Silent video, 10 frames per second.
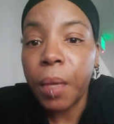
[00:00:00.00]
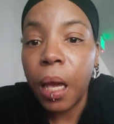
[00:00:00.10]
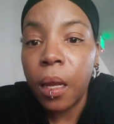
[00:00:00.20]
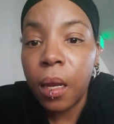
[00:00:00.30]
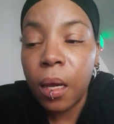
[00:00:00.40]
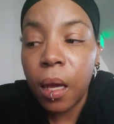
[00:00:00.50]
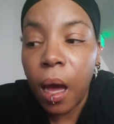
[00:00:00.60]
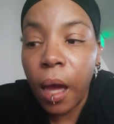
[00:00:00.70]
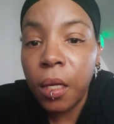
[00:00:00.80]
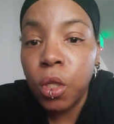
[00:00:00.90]
And
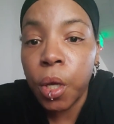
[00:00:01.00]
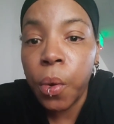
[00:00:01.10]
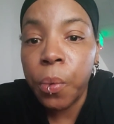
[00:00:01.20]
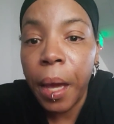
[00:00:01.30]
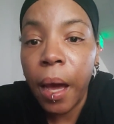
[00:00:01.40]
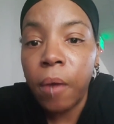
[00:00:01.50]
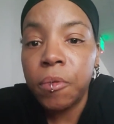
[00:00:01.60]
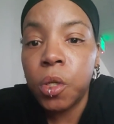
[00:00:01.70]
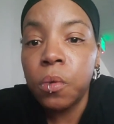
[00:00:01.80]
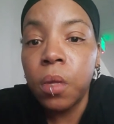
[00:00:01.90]
I don't have
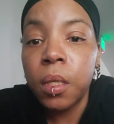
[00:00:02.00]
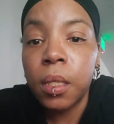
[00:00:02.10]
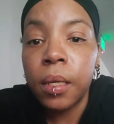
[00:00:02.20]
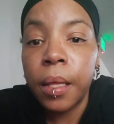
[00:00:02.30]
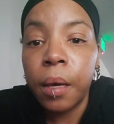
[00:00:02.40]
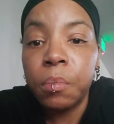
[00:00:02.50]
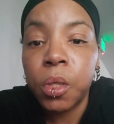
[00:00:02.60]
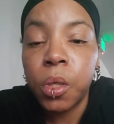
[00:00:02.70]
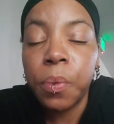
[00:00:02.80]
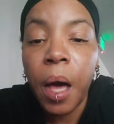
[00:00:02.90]
to look to them
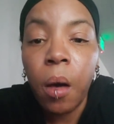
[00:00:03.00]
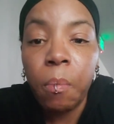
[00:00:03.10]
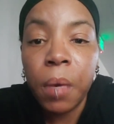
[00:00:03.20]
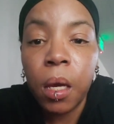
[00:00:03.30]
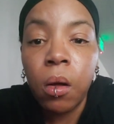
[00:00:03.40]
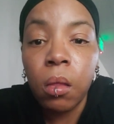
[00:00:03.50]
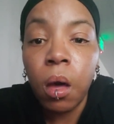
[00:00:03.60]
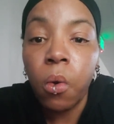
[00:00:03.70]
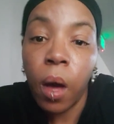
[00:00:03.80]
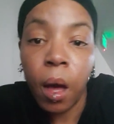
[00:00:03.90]
to help me
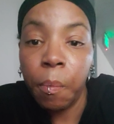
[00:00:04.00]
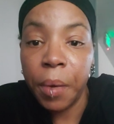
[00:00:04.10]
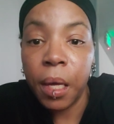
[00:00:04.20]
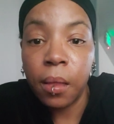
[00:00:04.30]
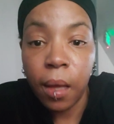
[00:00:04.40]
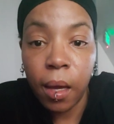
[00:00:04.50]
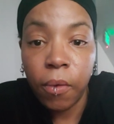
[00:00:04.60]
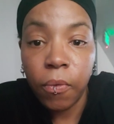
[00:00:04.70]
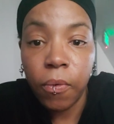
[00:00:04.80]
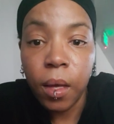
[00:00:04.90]
glow up in
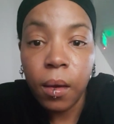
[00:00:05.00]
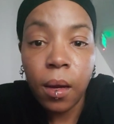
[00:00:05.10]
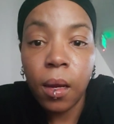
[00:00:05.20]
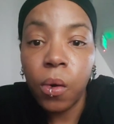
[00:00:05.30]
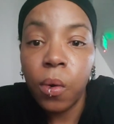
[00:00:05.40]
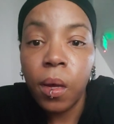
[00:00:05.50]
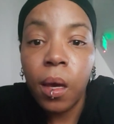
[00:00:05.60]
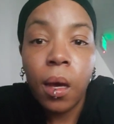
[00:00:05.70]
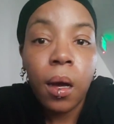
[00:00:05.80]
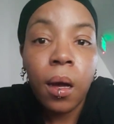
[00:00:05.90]
life. You know,
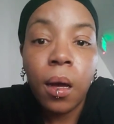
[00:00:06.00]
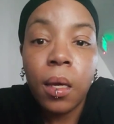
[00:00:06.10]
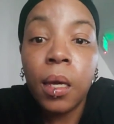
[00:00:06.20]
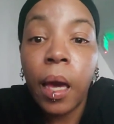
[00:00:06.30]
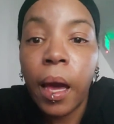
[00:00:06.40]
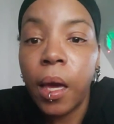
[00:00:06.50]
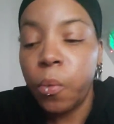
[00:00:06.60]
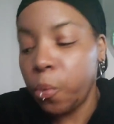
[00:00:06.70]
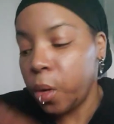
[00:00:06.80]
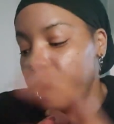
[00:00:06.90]
yeah,
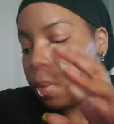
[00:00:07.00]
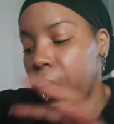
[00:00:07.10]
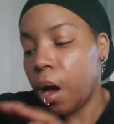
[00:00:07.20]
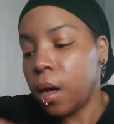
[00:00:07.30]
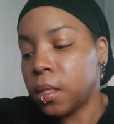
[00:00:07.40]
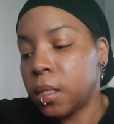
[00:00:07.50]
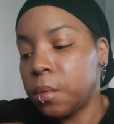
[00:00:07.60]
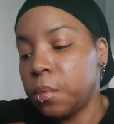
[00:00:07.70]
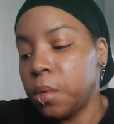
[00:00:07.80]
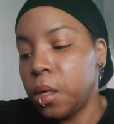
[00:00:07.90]
would it be
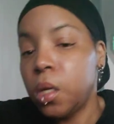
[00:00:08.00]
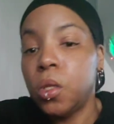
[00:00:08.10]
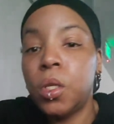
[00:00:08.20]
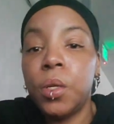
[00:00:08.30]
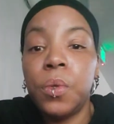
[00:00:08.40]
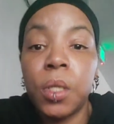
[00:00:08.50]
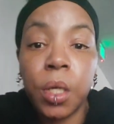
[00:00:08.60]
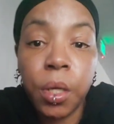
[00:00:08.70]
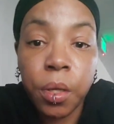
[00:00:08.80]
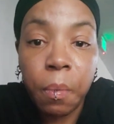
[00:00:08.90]
awesome to
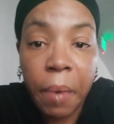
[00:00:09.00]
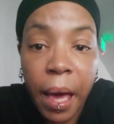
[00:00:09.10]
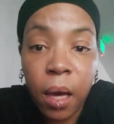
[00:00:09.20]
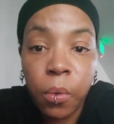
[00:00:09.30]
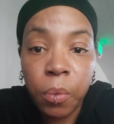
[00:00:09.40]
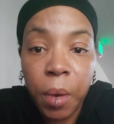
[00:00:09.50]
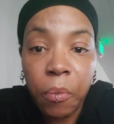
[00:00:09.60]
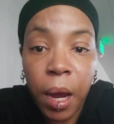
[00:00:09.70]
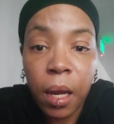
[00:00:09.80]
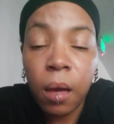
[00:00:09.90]
secure the bag my
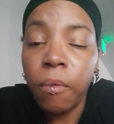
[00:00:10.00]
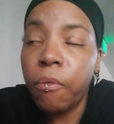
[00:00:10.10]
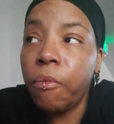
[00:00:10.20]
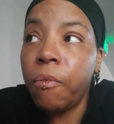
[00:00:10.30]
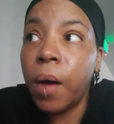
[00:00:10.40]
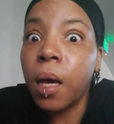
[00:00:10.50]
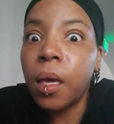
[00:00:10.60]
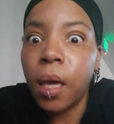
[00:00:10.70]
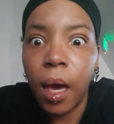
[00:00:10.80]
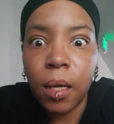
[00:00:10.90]
writing?
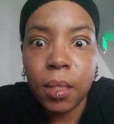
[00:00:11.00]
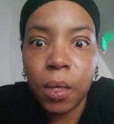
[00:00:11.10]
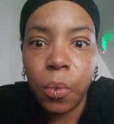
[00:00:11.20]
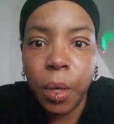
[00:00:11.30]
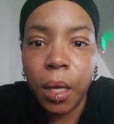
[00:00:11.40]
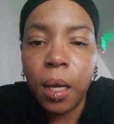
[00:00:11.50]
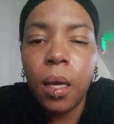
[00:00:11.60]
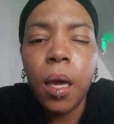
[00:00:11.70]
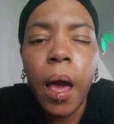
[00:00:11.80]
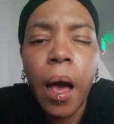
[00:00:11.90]
Fuck yes, it would.
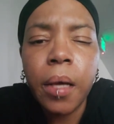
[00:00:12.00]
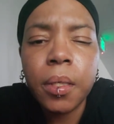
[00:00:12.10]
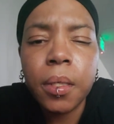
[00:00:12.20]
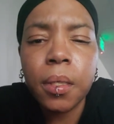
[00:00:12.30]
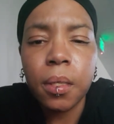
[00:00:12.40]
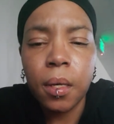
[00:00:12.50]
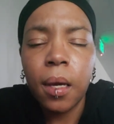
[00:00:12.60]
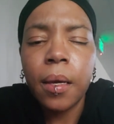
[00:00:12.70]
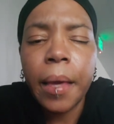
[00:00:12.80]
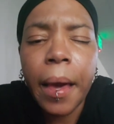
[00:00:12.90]
Yes,
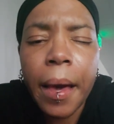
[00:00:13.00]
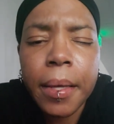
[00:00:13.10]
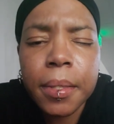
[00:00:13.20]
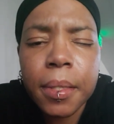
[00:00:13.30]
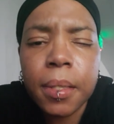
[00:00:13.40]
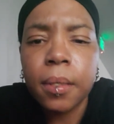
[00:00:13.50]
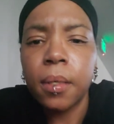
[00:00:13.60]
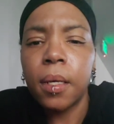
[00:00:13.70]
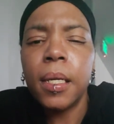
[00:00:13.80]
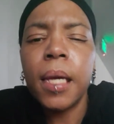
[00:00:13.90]
yes,
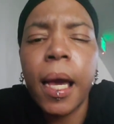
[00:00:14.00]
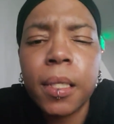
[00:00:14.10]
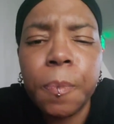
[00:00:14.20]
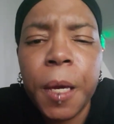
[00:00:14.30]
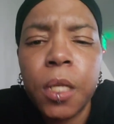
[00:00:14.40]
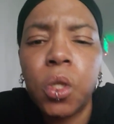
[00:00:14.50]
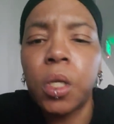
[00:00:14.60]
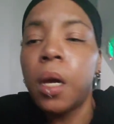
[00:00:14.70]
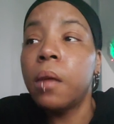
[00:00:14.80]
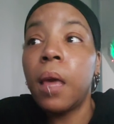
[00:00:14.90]
yes, bitch.
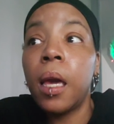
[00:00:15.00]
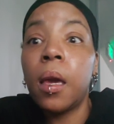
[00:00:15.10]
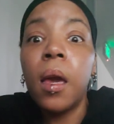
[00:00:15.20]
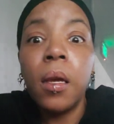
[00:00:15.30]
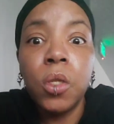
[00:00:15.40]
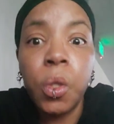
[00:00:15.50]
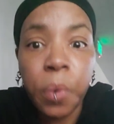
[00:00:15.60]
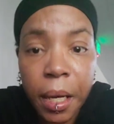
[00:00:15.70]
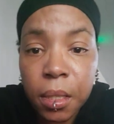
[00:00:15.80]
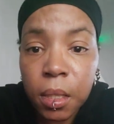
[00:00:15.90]
Like, do
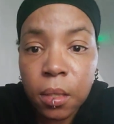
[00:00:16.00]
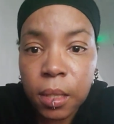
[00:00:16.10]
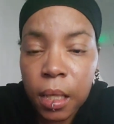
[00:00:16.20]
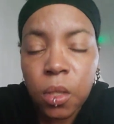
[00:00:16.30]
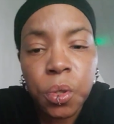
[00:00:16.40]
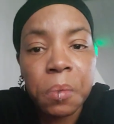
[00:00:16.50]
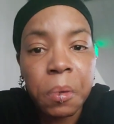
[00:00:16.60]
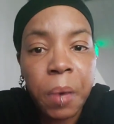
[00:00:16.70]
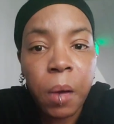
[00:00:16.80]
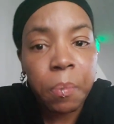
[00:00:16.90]
I still daydream
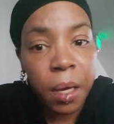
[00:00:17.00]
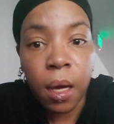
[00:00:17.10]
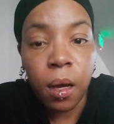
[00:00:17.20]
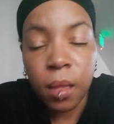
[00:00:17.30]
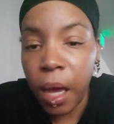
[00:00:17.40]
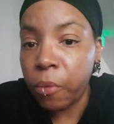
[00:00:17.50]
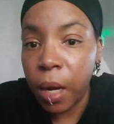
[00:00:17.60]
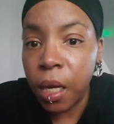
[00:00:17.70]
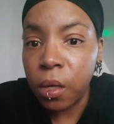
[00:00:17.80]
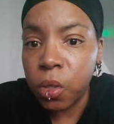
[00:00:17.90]
about being on that
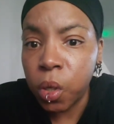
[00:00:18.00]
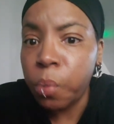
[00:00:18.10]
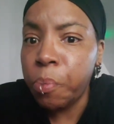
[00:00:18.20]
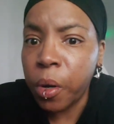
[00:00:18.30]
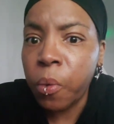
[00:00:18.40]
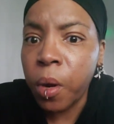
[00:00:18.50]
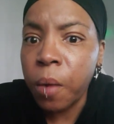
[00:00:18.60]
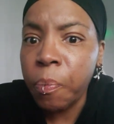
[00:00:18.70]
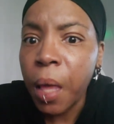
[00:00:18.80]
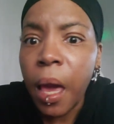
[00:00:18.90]
radio show
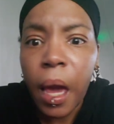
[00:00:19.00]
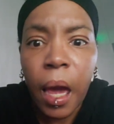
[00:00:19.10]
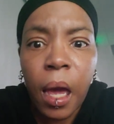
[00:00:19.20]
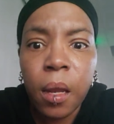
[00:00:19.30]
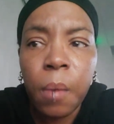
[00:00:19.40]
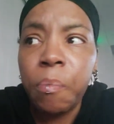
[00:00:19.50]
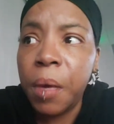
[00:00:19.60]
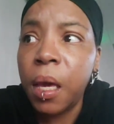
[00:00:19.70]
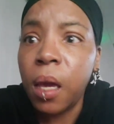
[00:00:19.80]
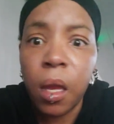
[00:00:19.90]
Bookworm and
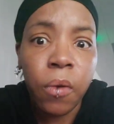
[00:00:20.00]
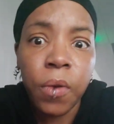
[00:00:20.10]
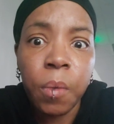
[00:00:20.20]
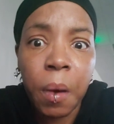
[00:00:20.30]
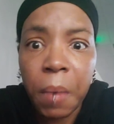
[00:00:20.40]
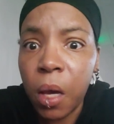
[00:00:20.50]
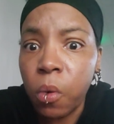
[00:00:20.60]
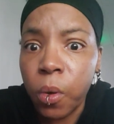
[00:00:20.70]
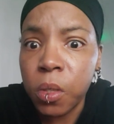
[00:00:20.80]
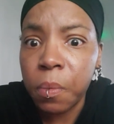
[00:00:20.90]
being interviewed by Michael
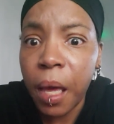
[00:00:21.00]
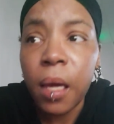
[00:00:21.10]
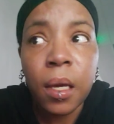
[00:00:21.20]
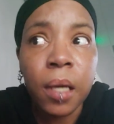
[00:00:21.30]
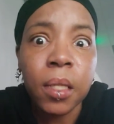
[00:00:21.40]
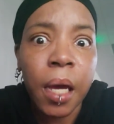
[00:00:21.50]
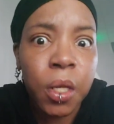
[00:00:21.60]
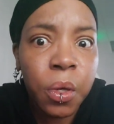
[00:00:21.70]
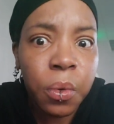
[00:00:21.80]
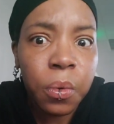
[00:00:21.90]
Rosenblatt? Yes, I
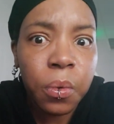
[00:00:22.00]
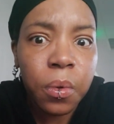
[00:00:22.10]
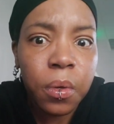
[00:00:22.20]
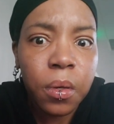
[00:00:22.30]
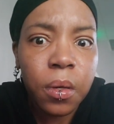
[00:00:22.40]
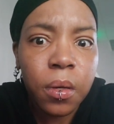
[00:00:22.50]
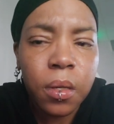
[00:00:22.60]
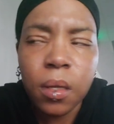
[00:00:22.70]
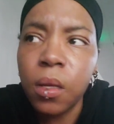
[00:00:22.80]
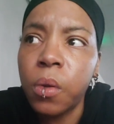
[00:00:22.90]
do.
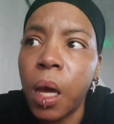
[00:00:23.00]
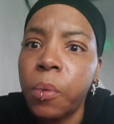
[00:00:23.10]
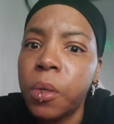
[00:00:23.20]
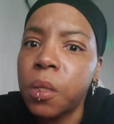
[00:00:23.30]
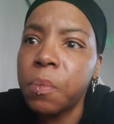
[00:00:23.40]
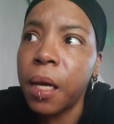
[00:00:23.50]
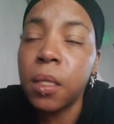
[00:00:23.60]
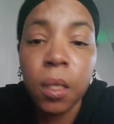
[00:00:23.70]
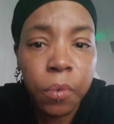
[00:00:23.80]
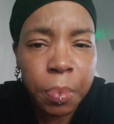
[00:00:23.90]
No, not Rosenblatt.
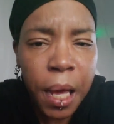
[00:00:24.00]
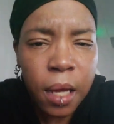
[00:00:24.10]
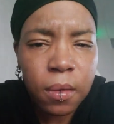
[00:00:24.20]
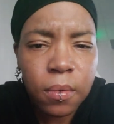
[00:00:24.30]
Silverblatt?